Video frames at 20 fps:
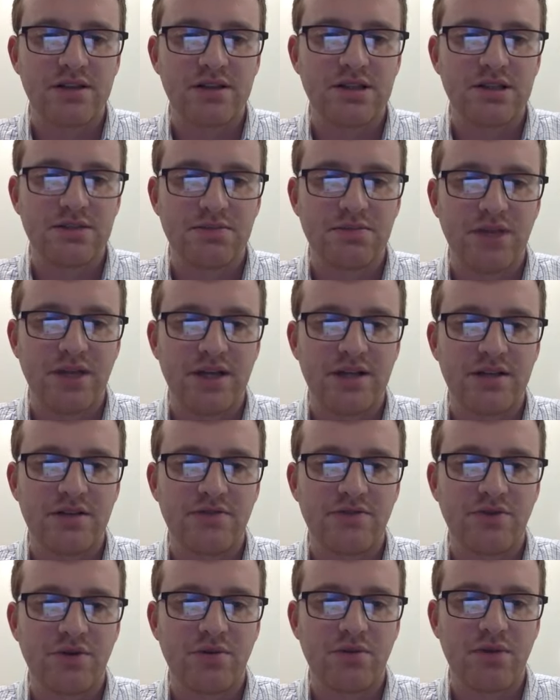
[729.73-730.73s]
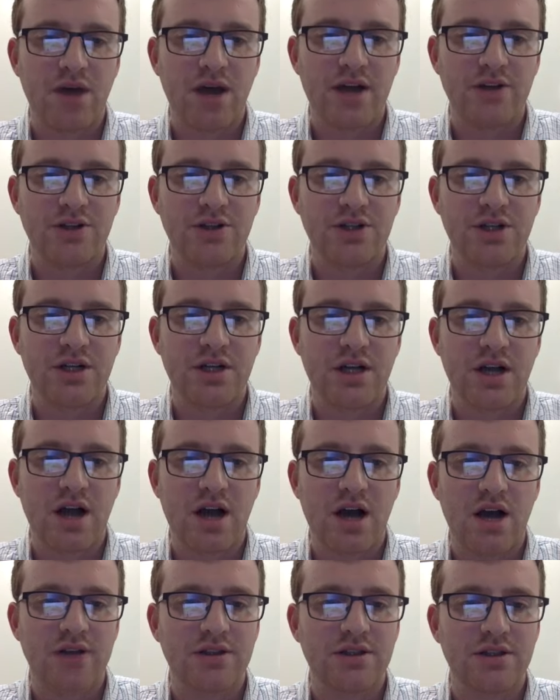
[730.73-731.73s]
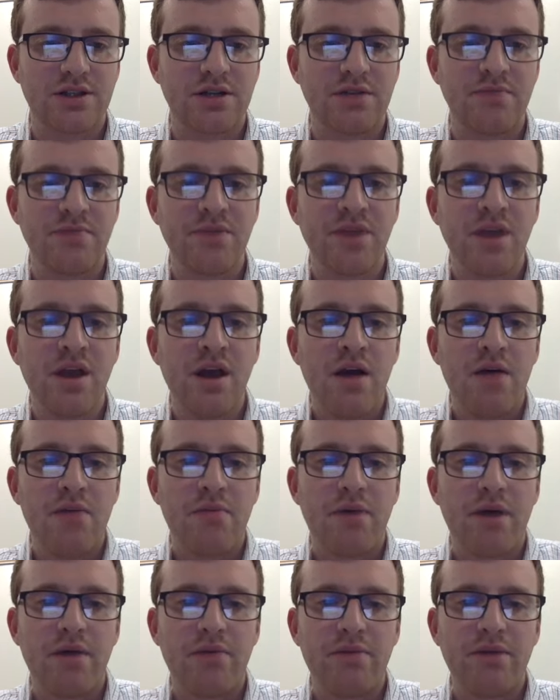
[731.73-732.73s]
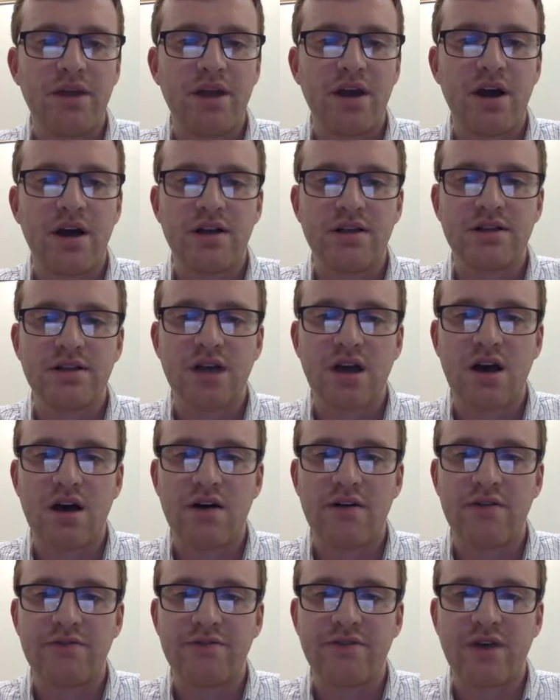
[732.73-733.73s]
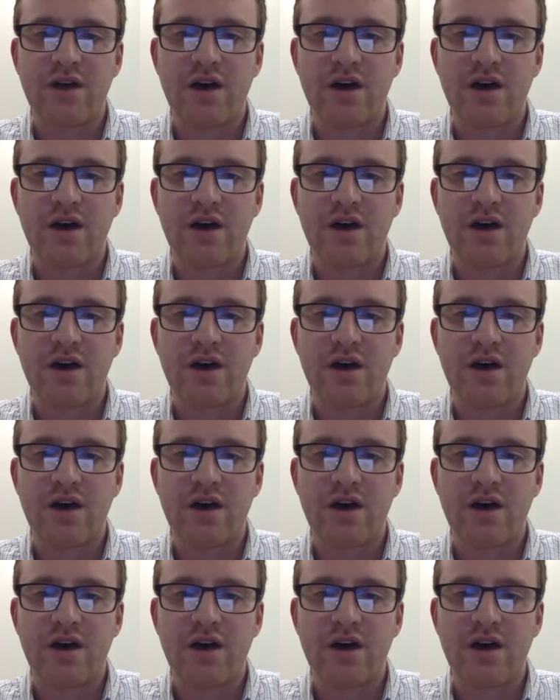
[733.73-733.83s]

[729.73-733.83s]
split to form hydrogen and oxygen, but because of